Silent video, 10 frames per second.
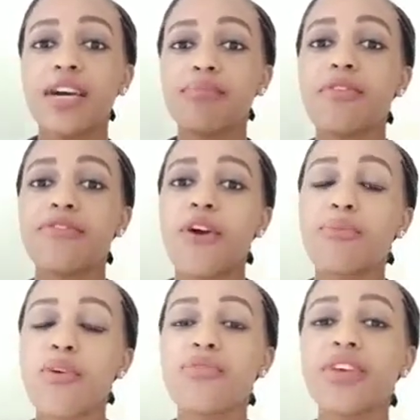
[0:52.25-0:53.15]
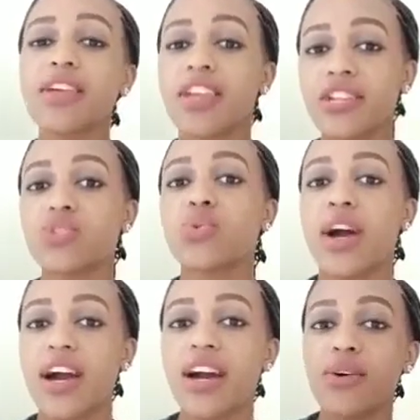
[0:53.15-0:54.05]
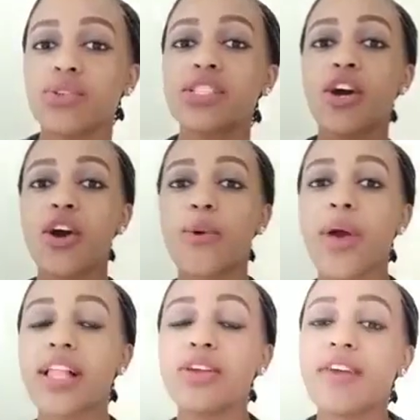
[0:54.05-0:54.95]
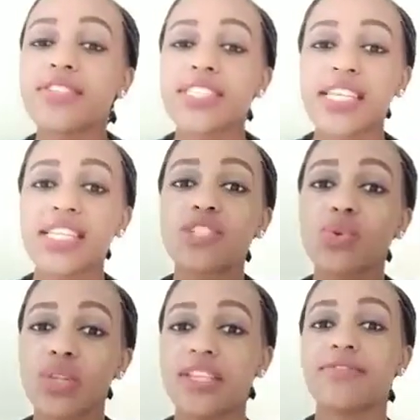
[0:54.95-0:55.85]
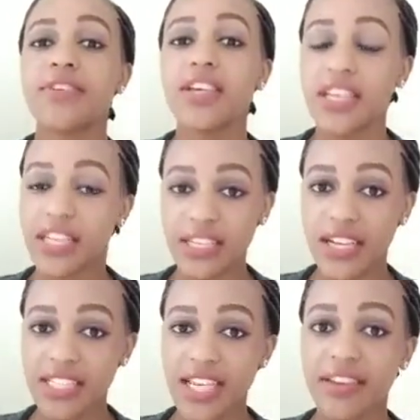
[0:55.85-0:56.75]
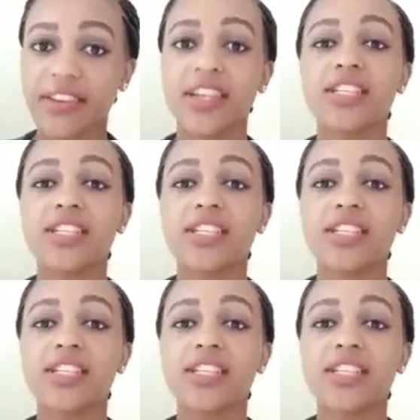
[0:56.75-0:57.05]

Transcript: before moving into a house while you have decided to live in Qatar.